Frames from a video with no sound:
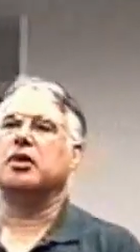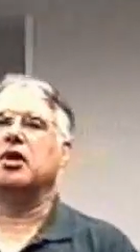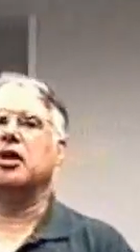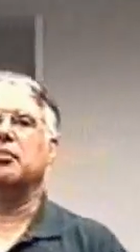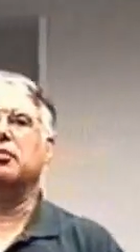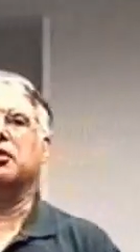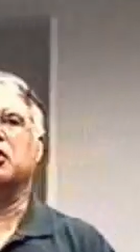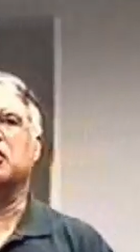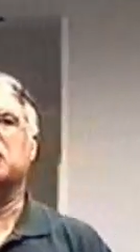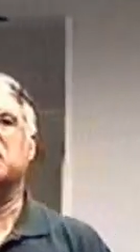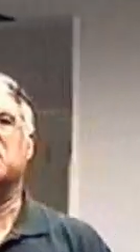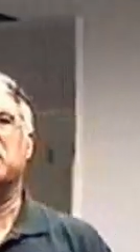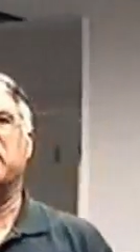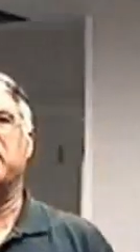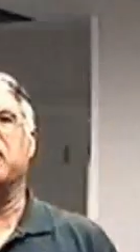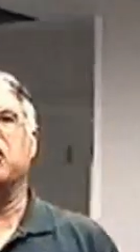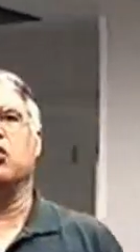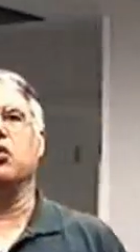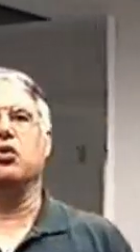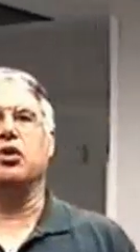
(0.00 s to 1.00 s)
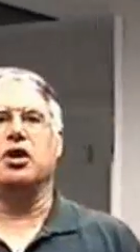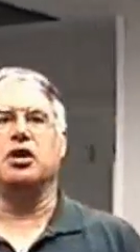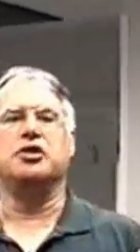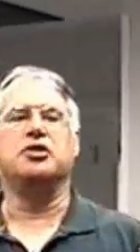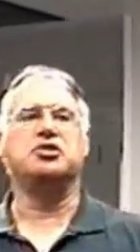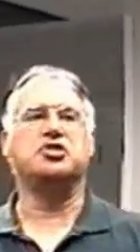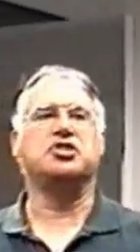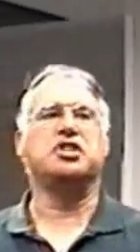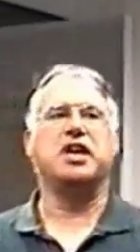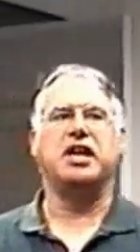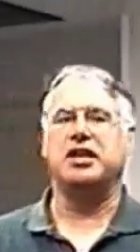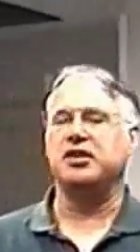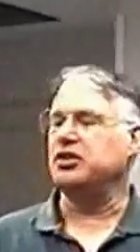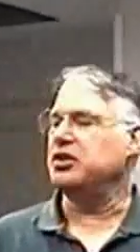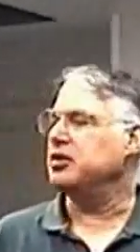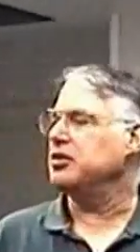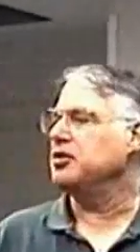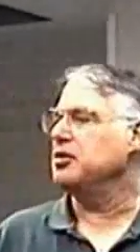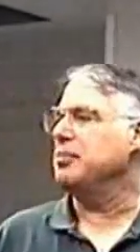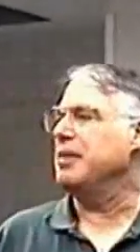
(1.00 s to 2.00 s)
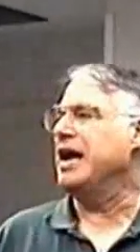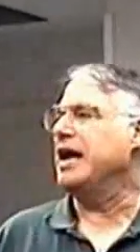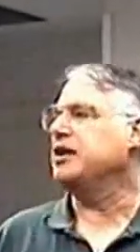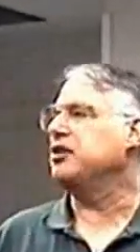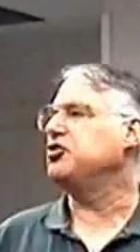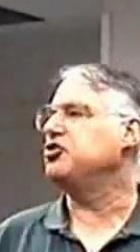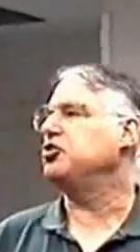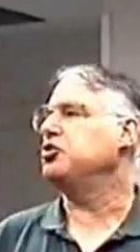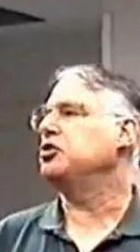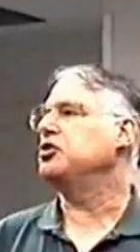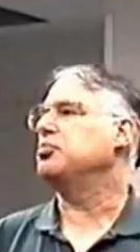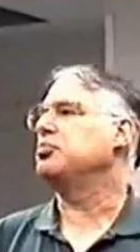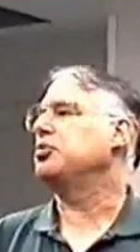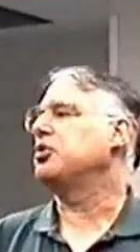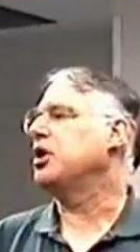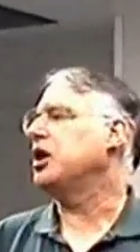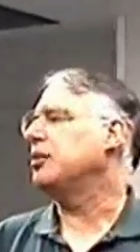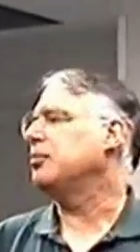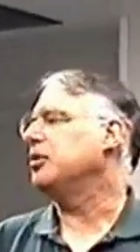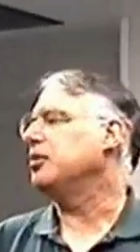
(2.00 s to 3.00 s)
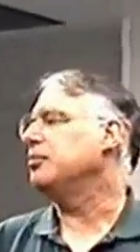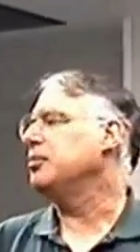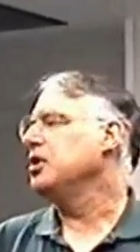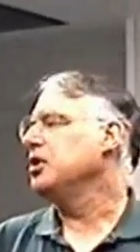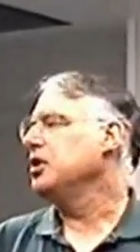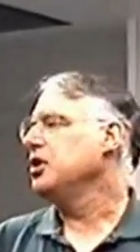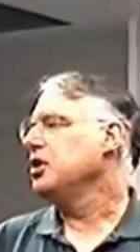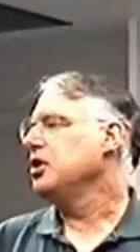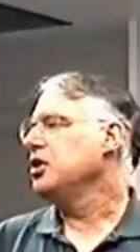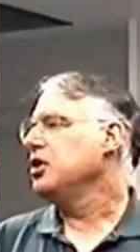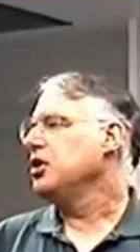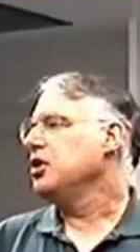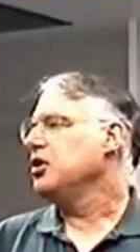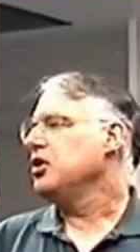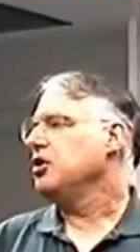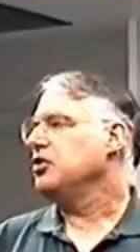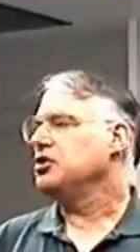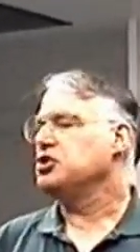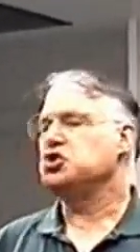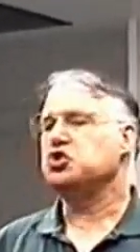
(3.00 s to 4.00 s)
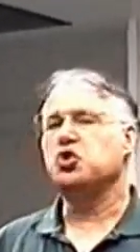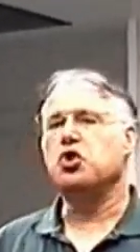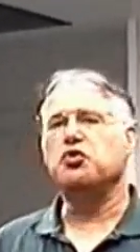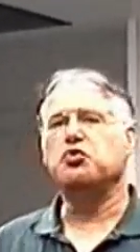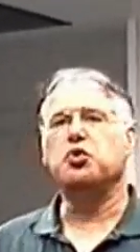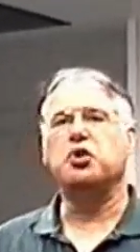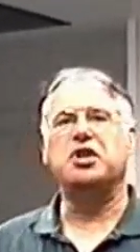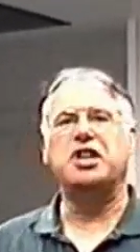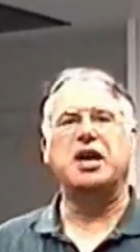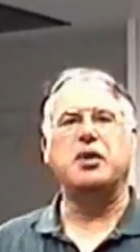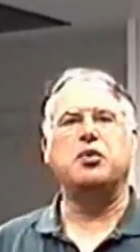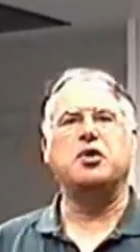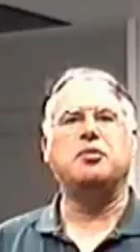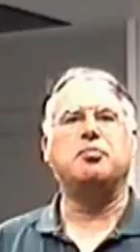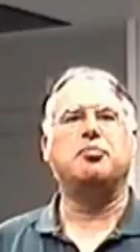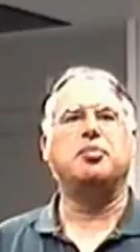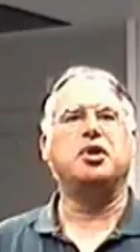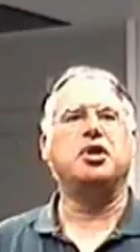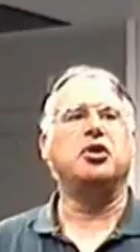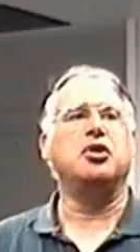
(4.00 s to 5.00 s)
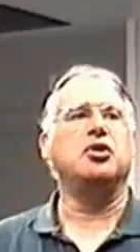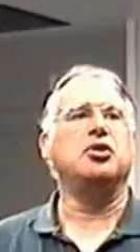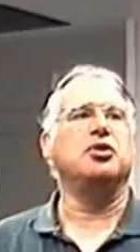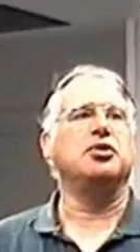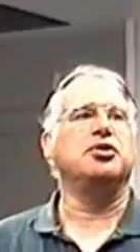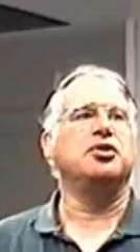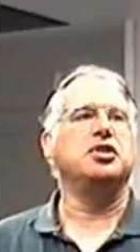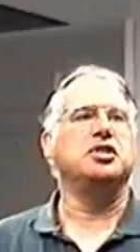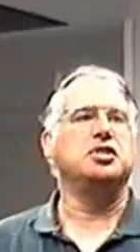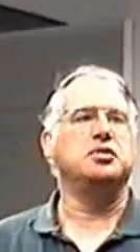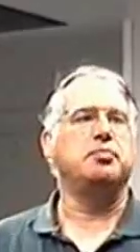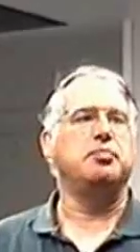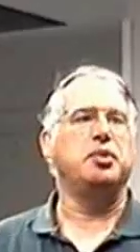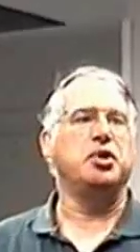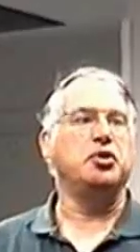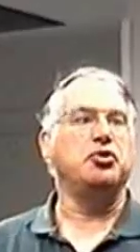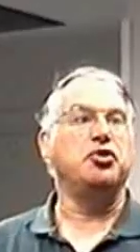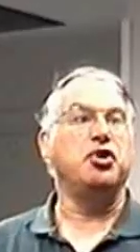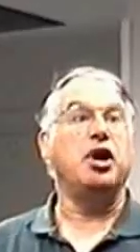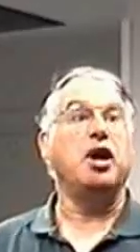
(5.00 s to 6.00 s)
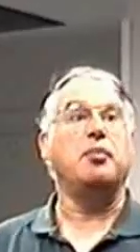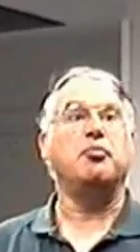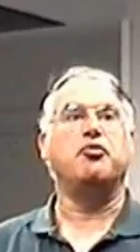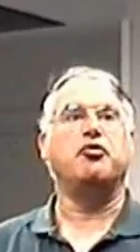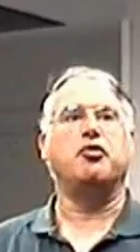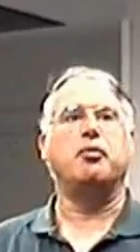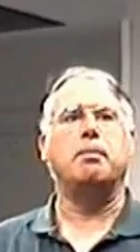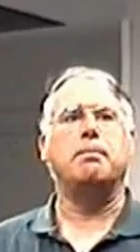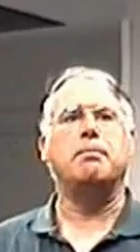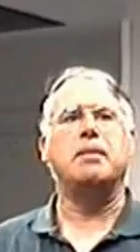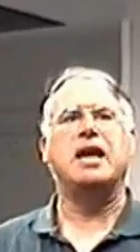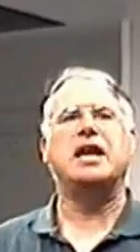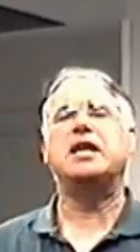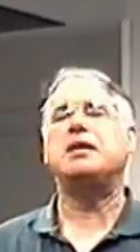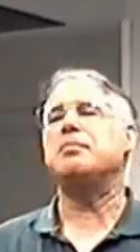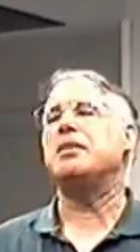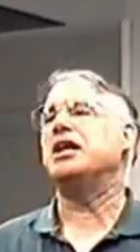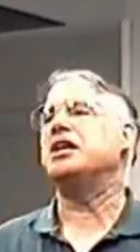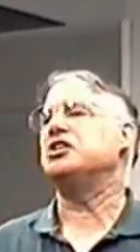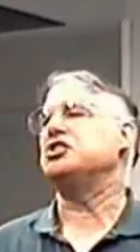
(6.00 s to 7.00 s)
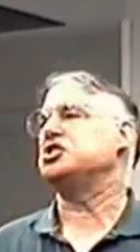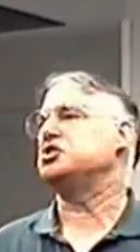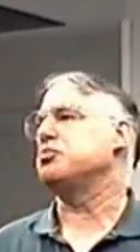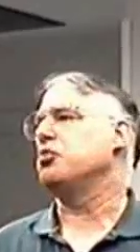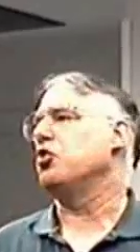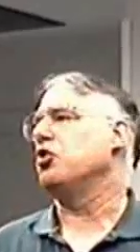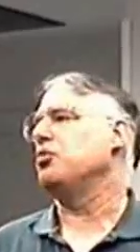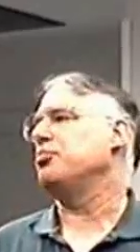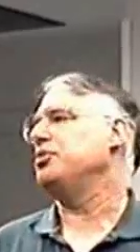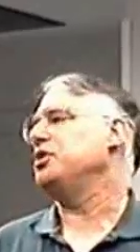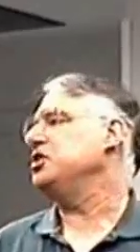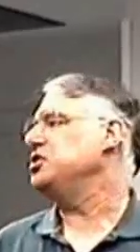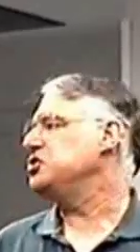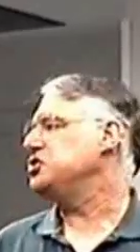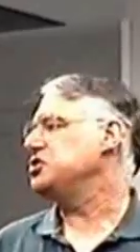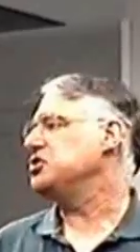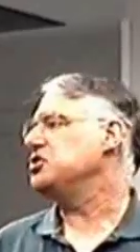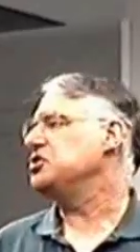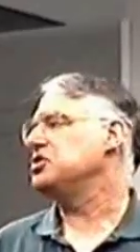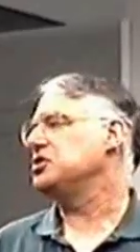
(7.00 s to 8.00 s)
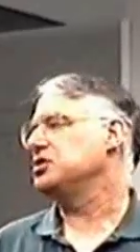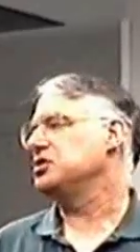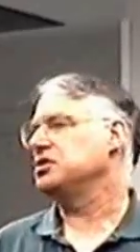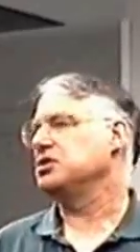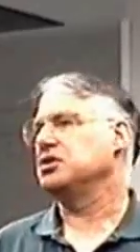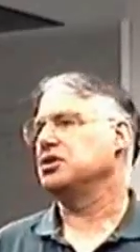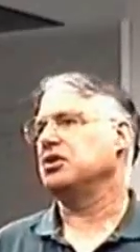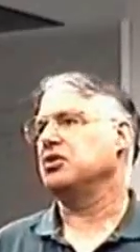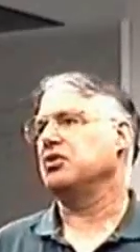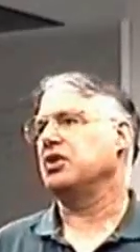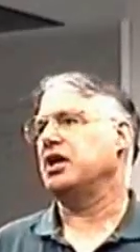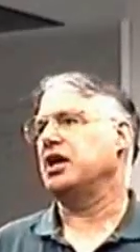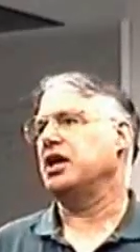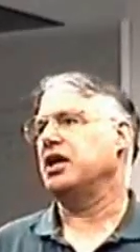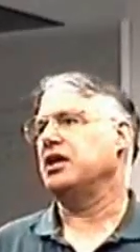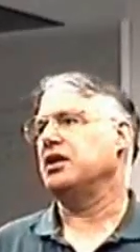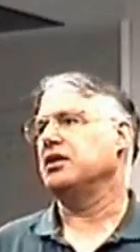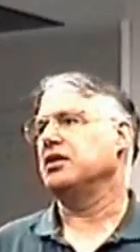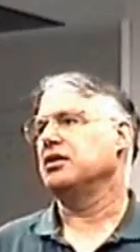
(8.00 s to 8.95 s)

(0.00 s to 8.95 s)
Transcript: because they don't understand the magnitude of the problem. The software that we build is built up from many, many small pieces, okay?